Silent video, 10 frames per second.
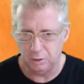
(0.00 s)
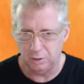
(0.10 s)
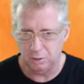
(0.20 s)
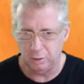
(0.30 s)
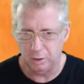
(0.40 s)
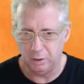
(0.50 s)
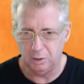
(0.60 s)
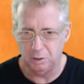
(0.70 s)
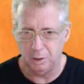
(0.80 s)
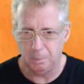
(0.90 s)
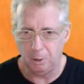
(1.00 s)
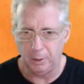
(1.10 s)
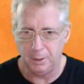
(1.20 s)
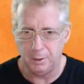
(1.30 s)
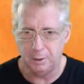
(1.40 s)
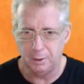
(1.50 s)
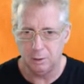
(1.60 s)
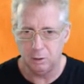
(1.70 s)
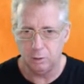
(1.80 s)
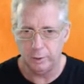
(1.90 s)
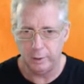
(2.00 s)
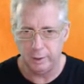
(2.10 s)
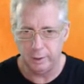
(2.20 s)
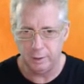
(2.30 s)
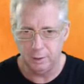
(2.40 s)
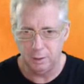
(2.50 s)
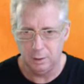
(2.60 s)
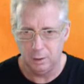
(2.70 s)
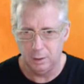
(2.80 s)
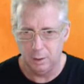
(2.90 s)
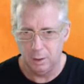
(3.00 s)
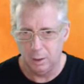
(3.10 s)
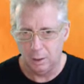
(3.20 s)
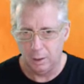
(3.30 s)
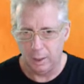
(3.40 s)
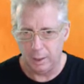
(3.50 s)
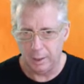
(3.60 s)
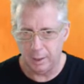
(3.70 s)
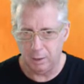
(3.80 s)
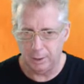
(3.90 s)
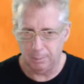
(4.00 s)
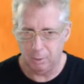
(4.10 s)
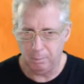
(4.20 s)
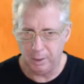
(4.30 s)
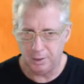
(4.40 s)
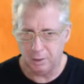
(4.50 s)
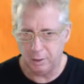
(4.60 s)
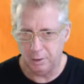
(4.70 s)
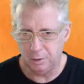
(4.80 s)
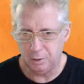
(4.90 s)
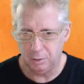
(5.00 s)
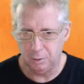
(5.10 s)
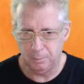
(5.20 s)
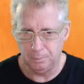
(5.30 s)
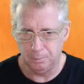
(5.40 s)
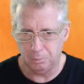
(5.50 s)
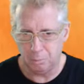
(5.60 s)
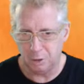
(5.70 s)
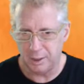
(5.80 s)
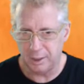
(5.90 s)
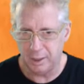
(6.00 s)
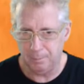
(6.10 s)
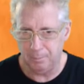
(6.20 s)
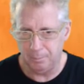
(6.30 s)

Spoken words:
so we're going to deploy it over here, and now the bomber is going to protect him,